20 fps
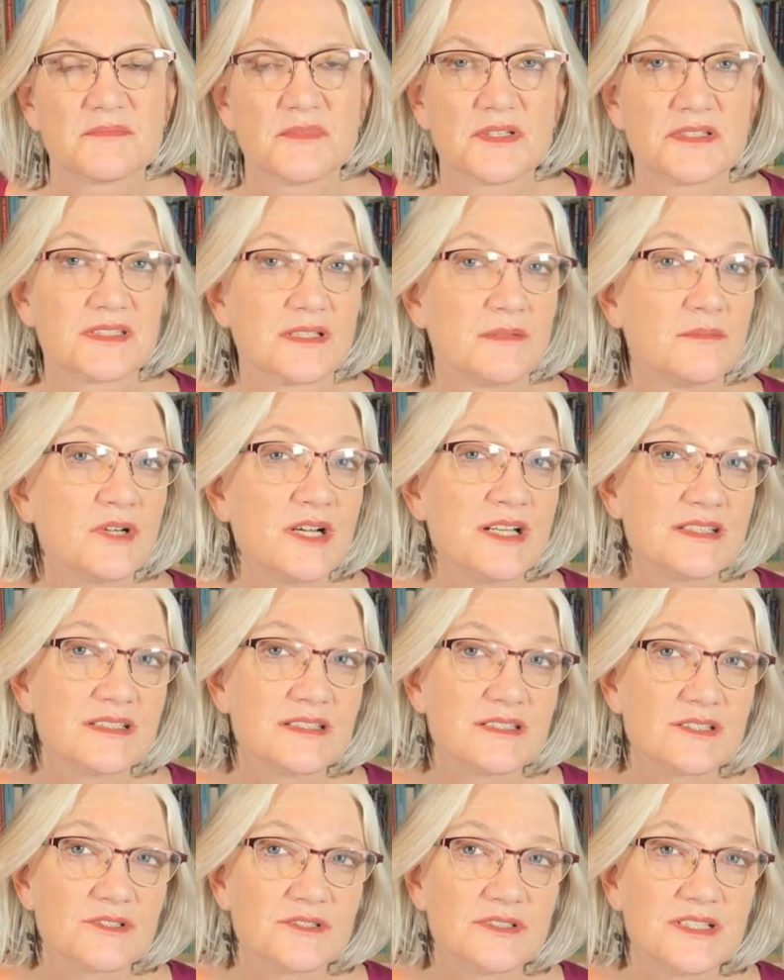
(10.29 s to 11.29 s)
I'll summarize the
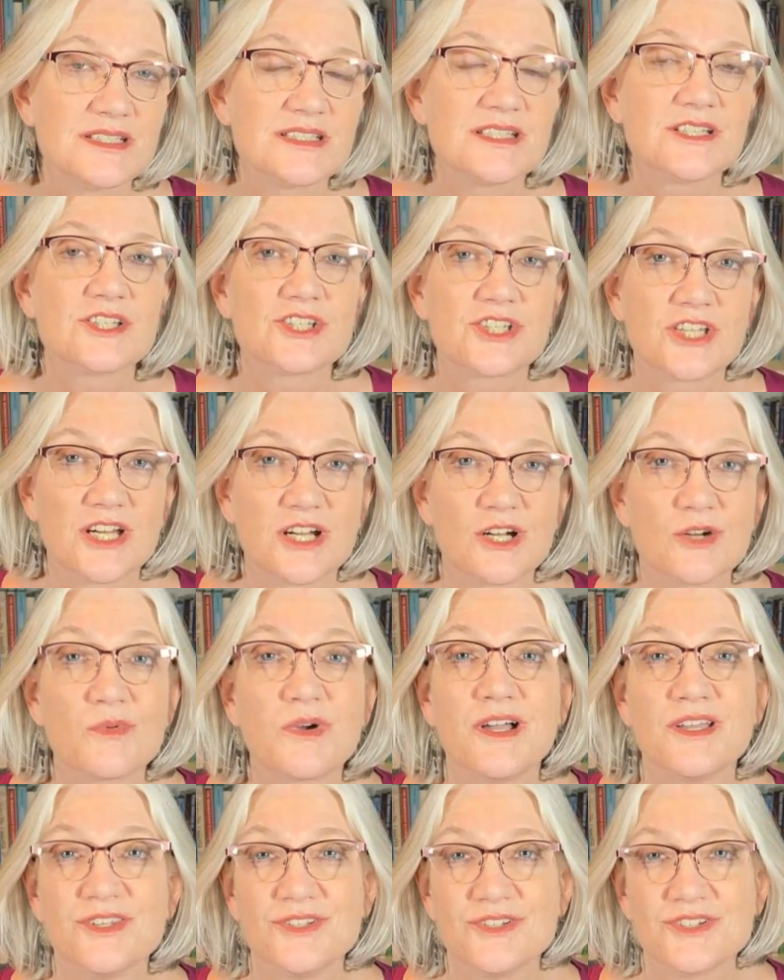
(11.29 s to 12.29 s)
stories and share
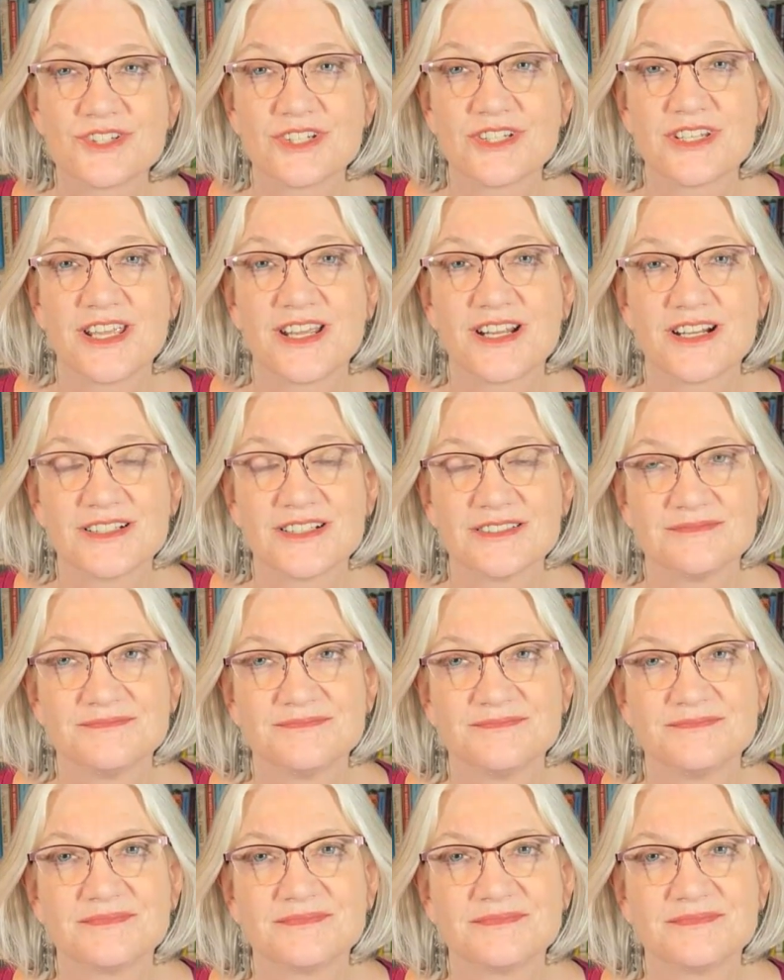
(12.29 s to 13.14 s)
why you should care.